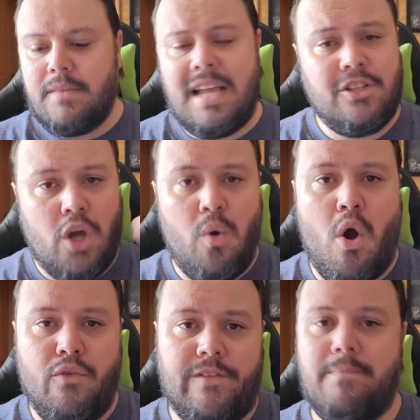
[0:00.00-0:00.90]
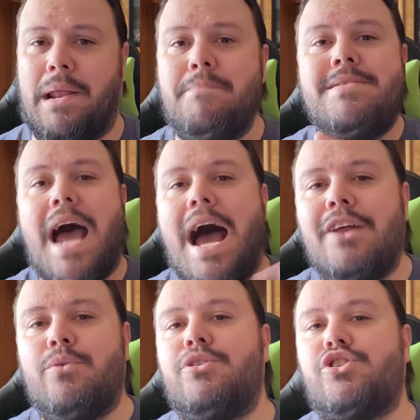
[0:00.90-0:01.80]
and go over them, but I'm
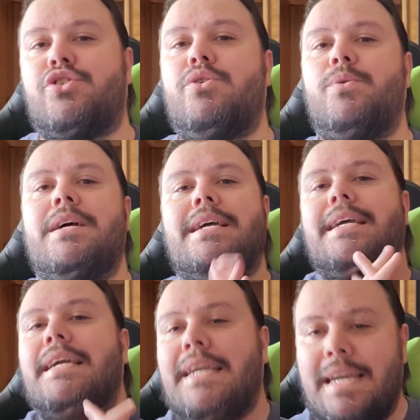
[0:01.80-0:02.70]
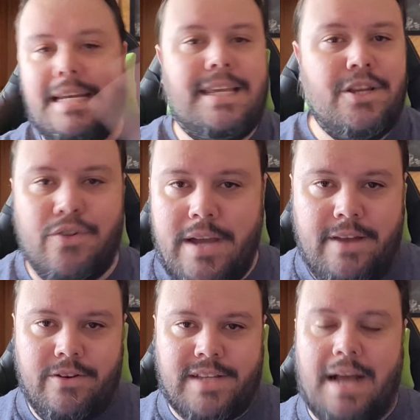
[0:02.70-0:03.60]
not going to show any
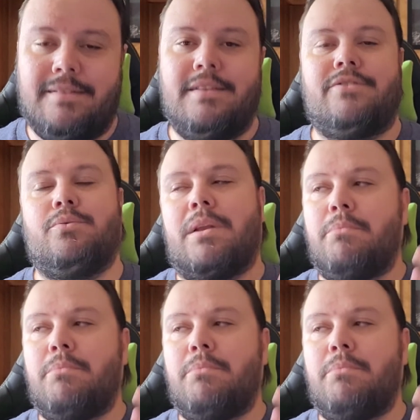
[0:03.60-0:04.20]
creators' content. So